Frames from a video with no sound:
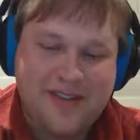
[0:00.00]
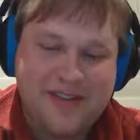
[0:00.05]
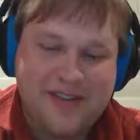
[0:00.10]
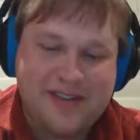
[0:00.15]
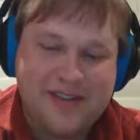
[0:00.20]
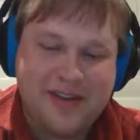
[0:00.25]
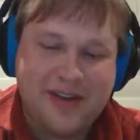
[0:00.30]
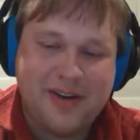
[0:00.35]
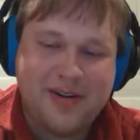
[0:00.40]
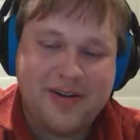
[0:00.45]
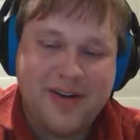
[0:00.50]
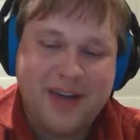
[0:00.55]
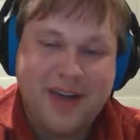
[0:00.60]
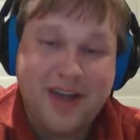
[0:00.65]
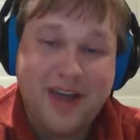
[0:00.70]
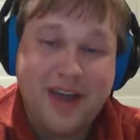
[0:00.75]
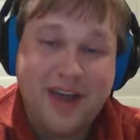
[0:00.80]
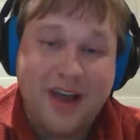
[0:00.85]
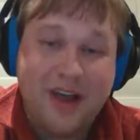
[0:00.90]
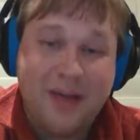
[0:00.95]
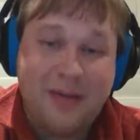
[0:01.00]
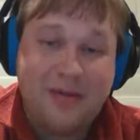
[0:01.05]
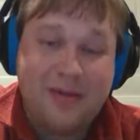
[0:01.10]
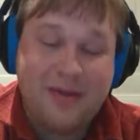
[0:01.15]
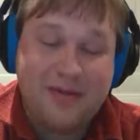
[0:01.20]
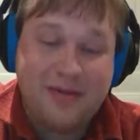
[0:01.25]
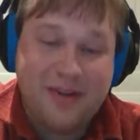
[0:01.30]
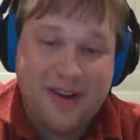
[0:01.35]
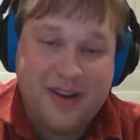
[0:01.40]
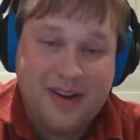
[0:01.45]
So I'll
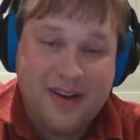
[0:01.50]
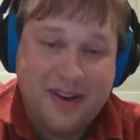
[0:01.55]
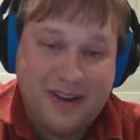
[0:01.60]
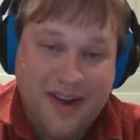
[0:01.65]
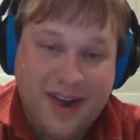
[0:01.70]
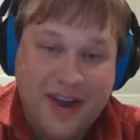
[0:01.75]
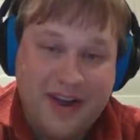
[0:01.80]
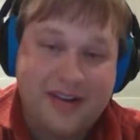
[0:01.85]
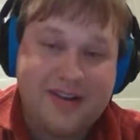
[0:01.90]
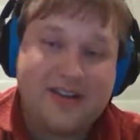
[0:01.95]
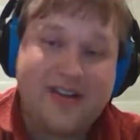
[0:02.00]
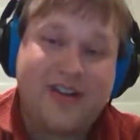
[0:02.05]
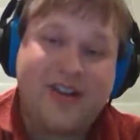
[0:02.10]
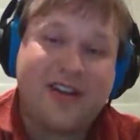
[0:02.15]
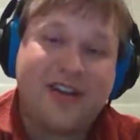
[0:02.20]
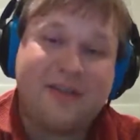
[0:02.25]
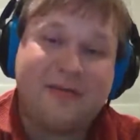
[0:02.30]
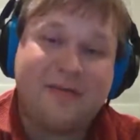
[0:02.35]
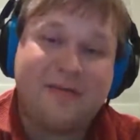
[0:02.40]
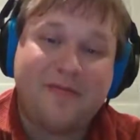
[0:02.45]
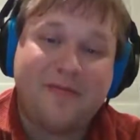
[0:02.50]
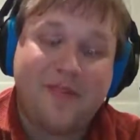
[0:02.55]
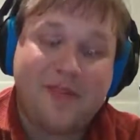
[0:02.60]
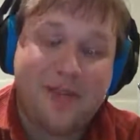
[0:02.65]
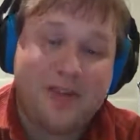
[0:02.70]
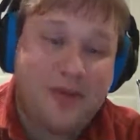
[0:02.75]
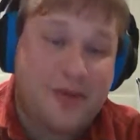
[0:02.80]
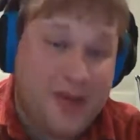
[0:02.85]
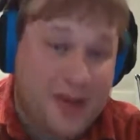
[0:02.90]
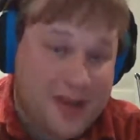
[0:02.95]
be reading that
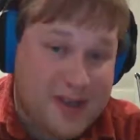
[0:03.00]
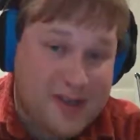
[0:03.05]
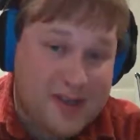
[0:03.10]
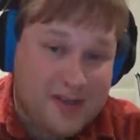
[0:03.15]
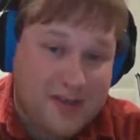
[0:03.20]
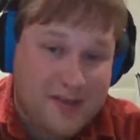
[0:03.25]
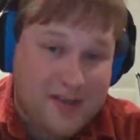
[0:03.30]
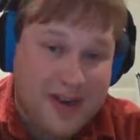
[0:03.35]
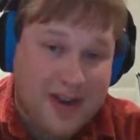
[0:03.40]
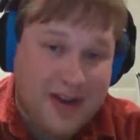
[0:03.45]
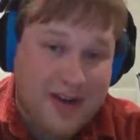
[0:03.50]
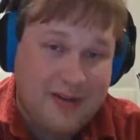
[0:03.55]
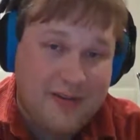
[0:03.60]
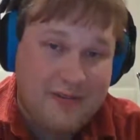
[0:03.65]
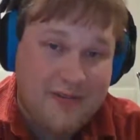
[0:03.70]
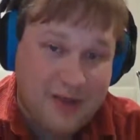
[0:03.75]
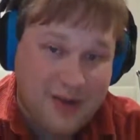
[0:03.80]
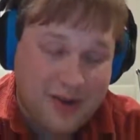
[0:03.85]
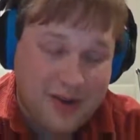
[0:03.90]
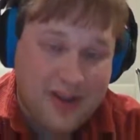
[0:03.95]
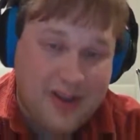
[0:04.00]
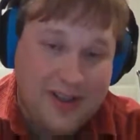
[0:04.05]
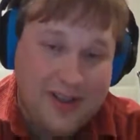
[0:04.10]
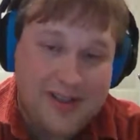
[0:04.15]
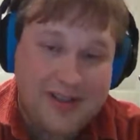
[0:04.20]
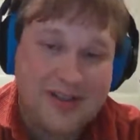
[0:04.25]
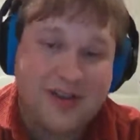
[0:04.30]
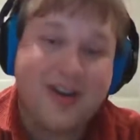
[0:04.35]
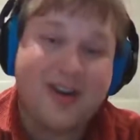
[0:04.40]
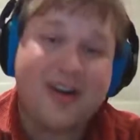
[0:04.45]
2 weeks from now, or at
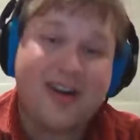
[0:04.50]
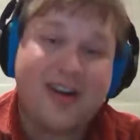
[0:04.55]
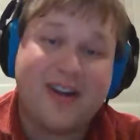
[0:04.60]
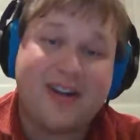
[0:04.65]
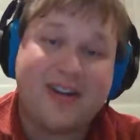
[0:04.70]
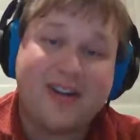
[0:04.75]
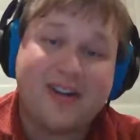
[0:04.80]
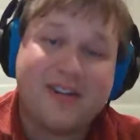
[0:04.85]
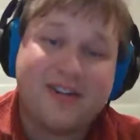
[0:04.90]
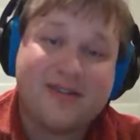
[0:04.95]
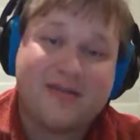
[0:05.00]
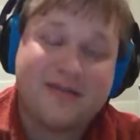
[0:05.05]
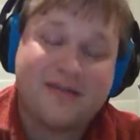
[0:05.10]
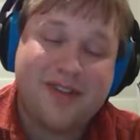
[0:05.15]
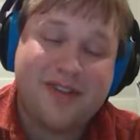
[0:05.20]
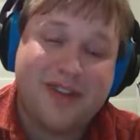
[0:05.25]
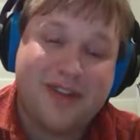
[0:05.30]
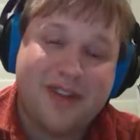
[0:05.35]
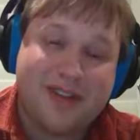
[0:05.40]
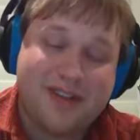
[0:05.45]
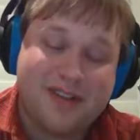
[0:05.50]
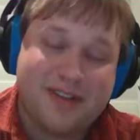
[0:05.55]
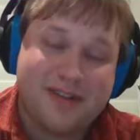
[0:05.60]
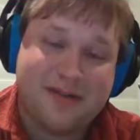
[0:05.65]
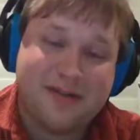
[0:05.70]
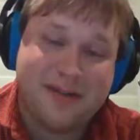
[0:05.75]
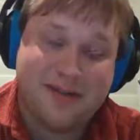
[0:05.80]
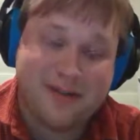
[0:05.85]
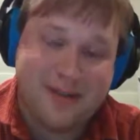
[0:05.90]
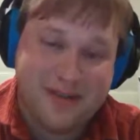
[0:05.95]
least starting it, because
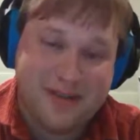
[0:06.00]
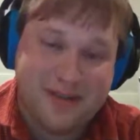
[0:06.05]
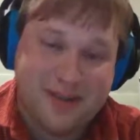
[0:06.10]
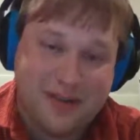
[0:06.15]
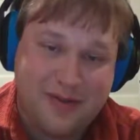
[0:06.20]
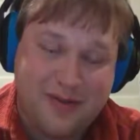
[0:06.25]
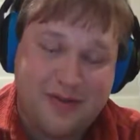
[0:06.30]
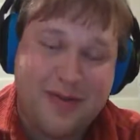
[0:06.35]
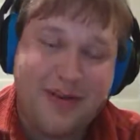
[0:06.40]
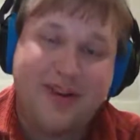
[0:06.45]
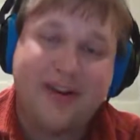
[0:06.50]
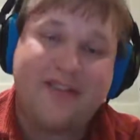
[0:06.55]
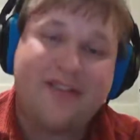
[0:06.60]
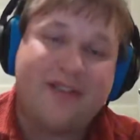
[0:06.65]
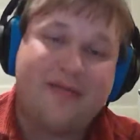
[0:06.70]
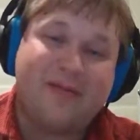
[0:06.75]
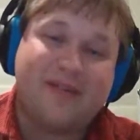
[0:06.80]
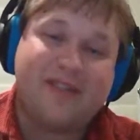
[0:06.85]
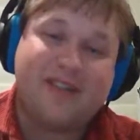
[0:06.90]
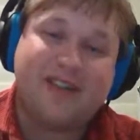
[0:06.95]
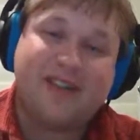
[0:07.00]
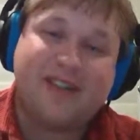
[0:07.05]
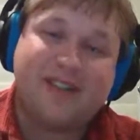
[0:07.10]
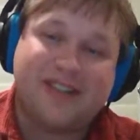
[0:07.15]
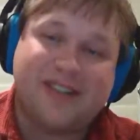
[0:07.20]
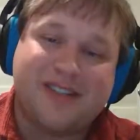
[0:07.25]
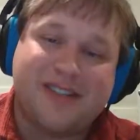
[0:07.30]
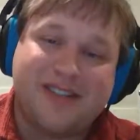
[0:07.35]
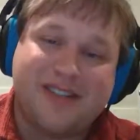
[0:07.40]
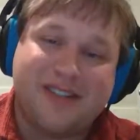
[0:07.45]
the Repair of
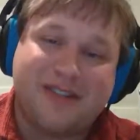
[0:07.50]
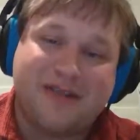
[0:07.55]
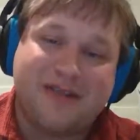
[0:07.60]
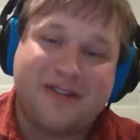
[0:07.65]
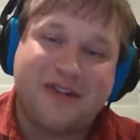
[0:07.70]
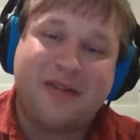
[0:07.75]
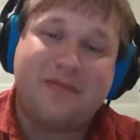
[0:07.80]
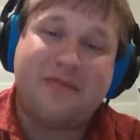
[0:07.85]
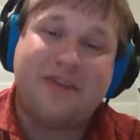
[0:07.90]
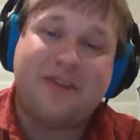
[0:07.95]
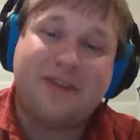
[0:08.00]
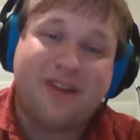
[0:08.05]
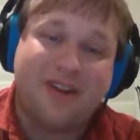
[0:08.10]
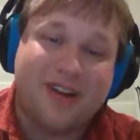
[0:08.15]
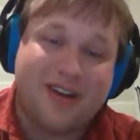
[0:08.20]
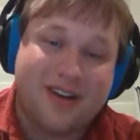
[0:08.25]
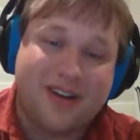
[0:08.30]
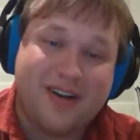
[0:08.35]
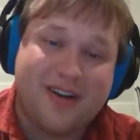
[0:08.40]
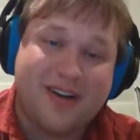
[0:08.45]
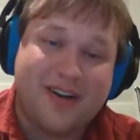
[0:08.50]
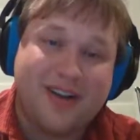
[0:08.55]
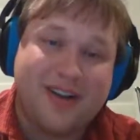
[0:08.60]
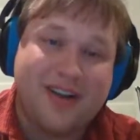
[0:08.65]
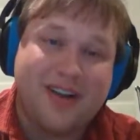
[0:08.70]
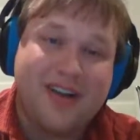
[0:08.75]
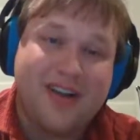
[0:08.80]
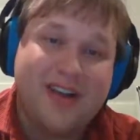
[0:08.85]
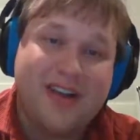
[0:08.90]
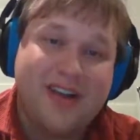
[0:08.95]
Reputations, is a fair bit longer,
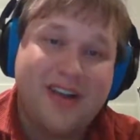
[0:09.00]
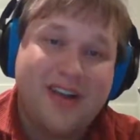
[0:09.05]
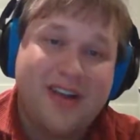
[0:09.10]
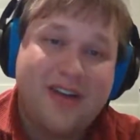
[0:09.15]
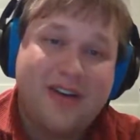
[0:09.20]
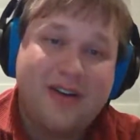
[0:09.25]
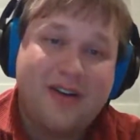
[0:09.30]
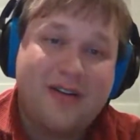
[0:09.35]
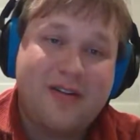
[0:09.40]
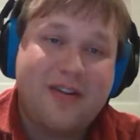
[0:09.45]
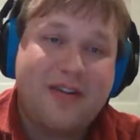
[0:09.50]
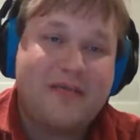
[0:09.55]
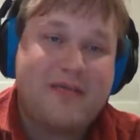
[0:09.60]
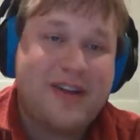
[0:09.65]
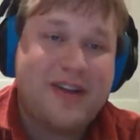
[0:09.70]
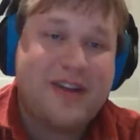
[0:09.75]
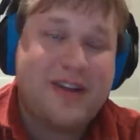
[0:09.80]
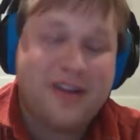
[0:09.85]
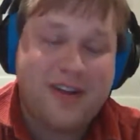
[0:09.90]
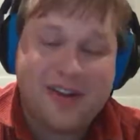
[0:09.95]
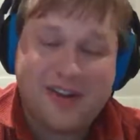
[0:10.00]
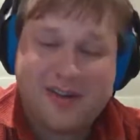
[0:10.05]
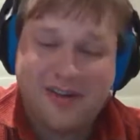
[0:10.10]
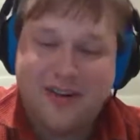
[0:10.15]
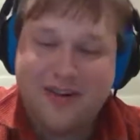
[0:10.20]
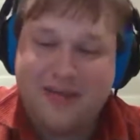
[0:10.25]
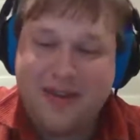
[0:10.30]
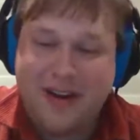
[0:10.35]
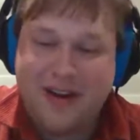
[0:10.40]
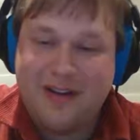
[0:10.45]
or I could make a long
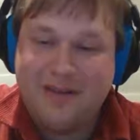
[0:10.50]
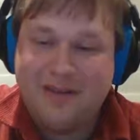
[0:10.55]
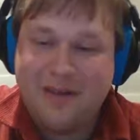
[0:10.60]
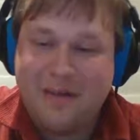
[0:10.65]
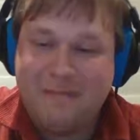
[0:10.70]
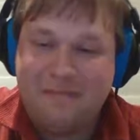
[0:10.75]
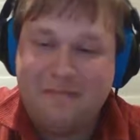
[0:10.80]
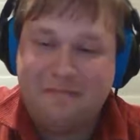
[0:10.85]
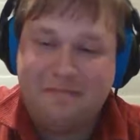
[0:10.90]
stream out of it.